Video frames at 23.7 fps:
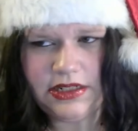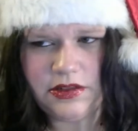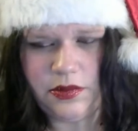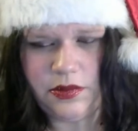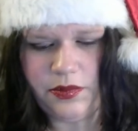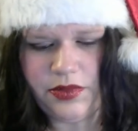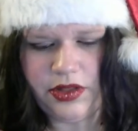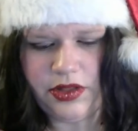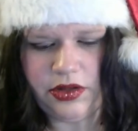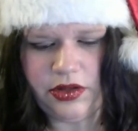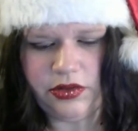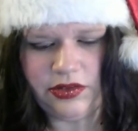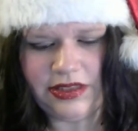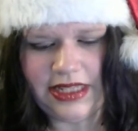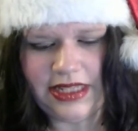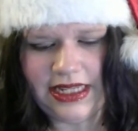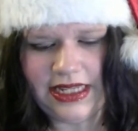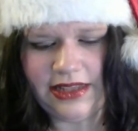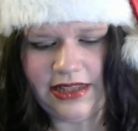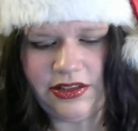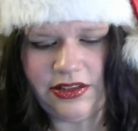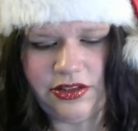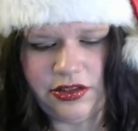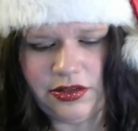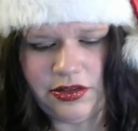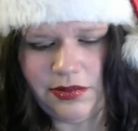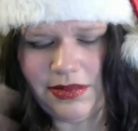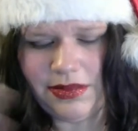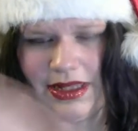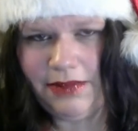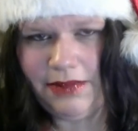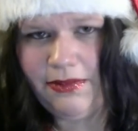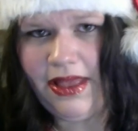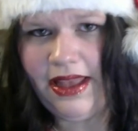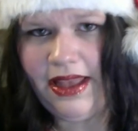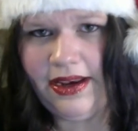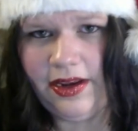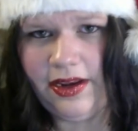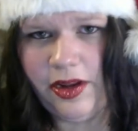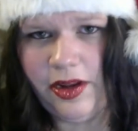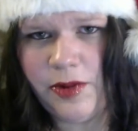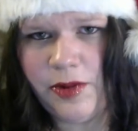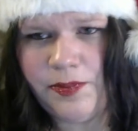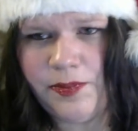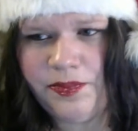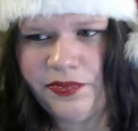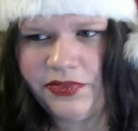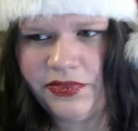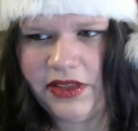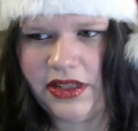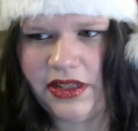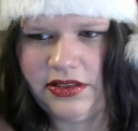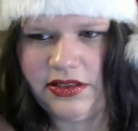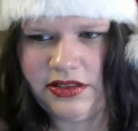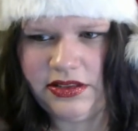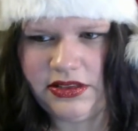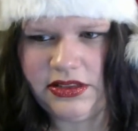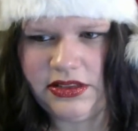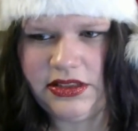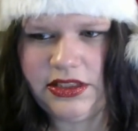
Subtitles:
something, or say yes to something better. And